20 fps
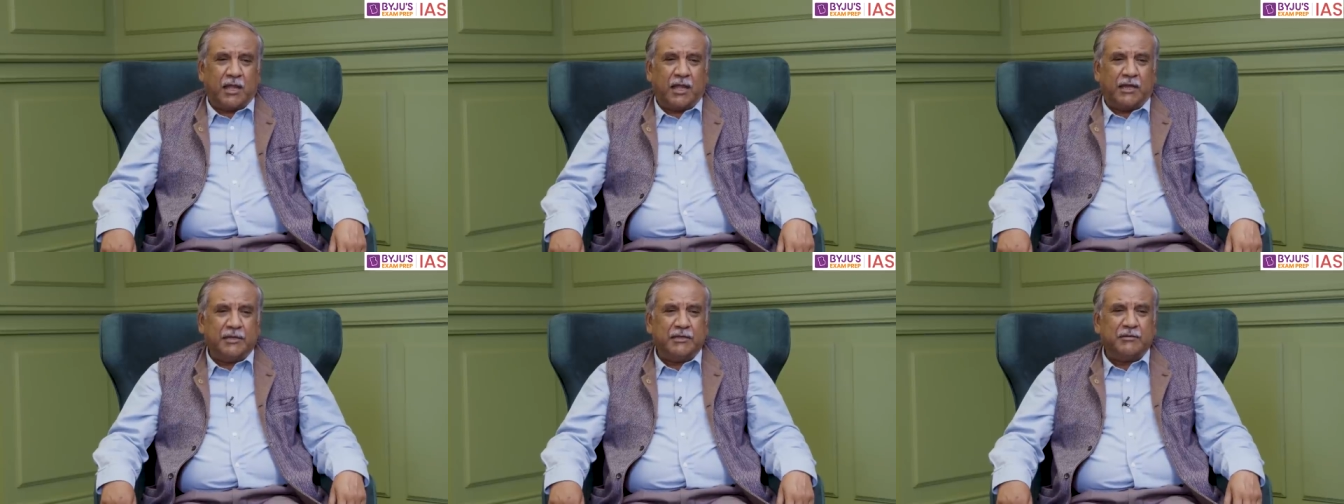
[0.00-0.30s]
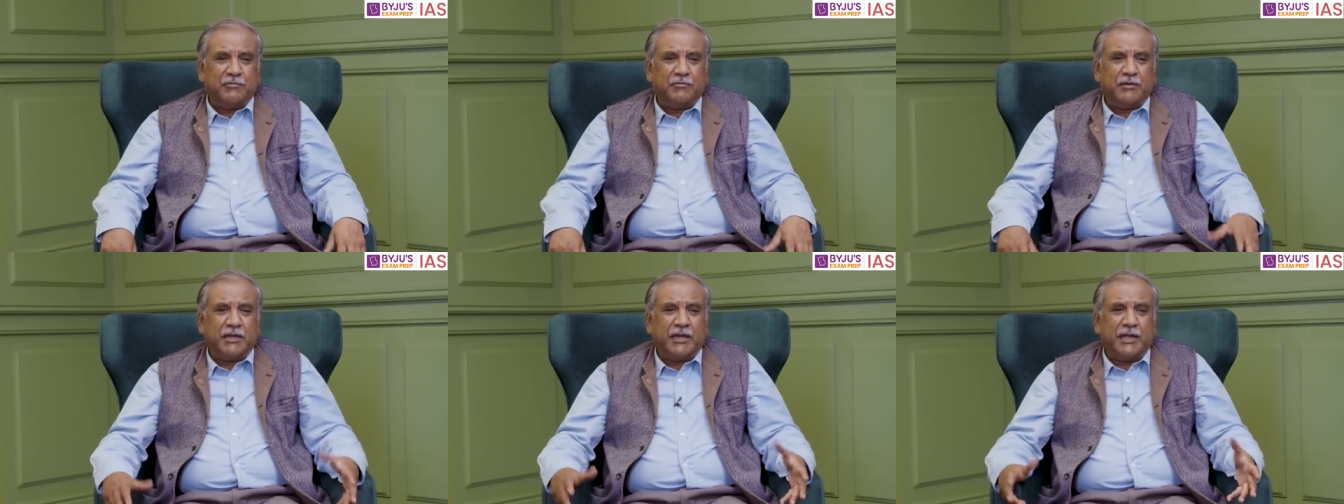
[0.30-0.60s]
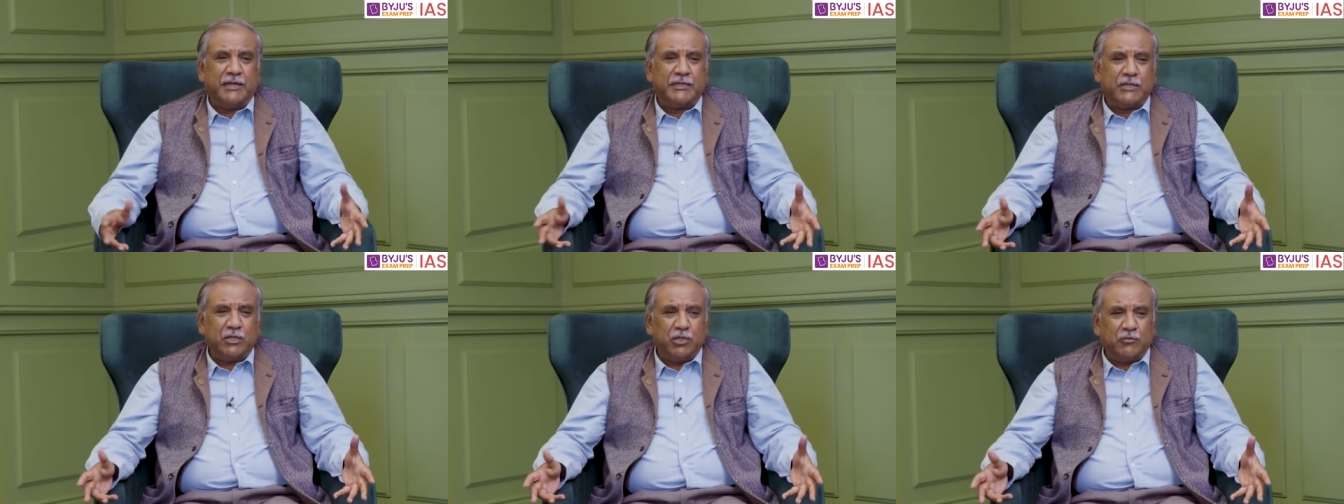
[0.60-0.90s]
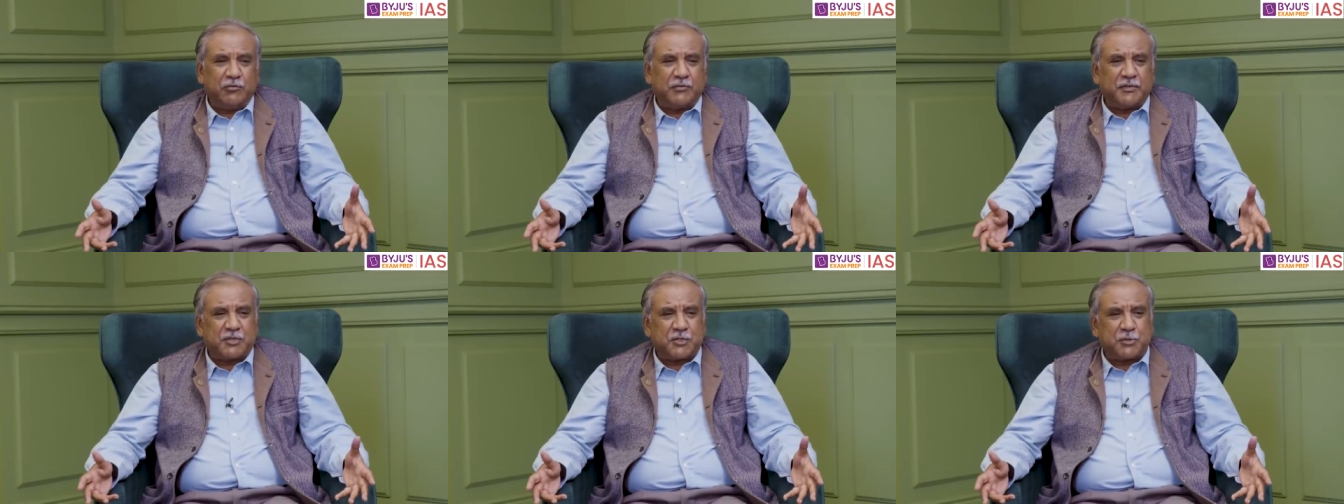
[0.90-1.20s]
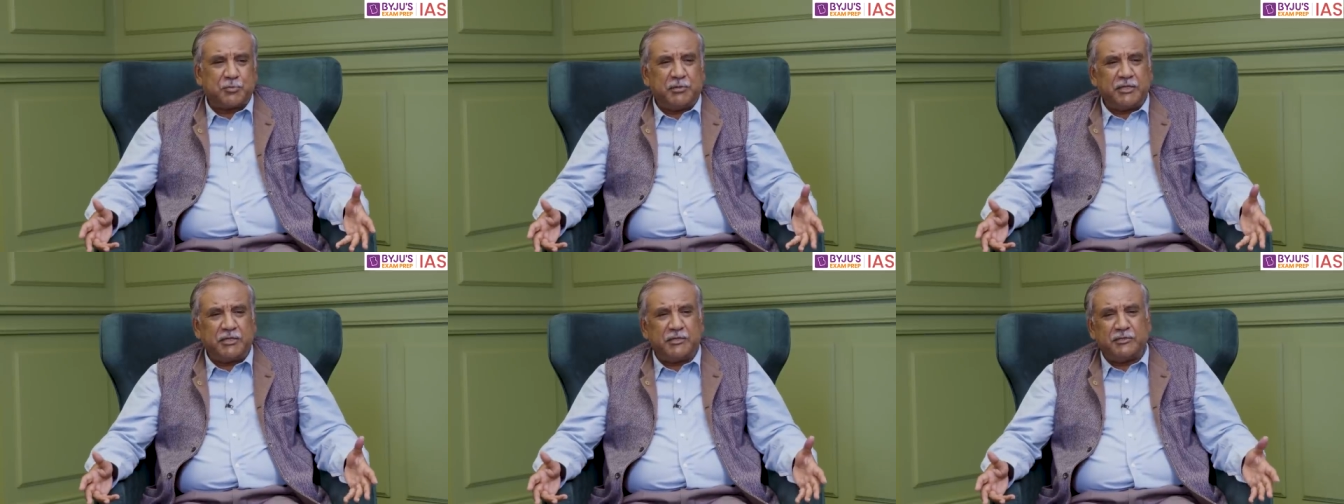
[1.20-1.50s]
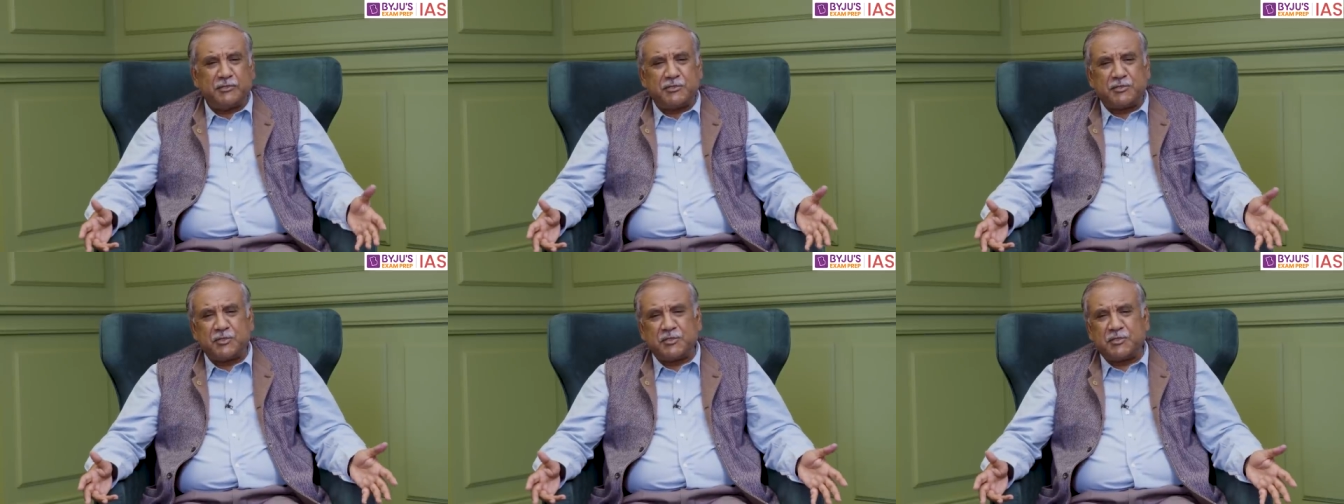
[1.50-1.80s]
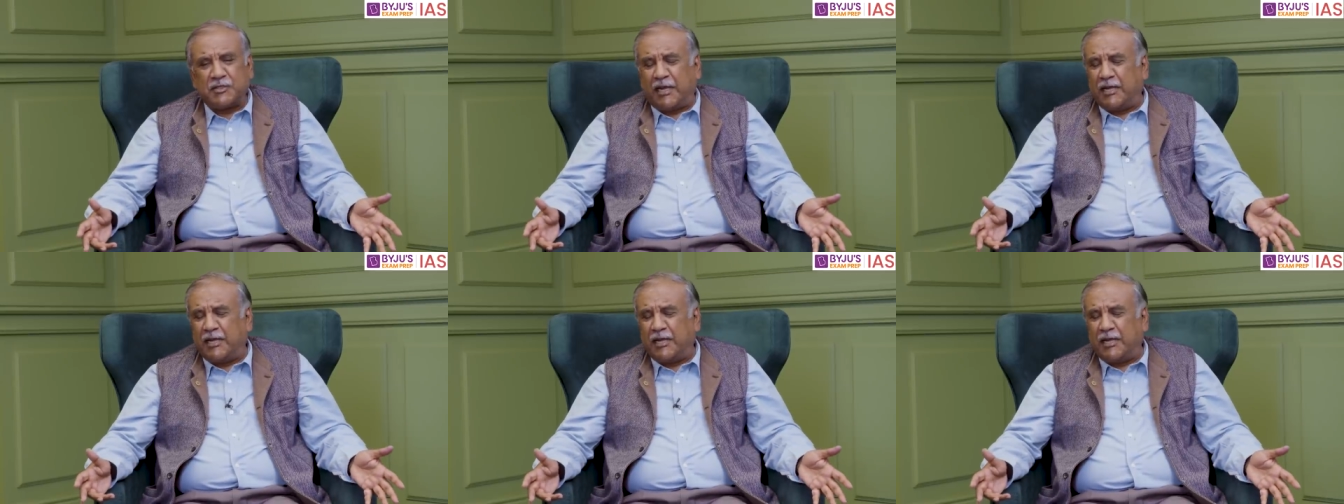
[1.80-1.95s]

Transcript: and a variety of experiences.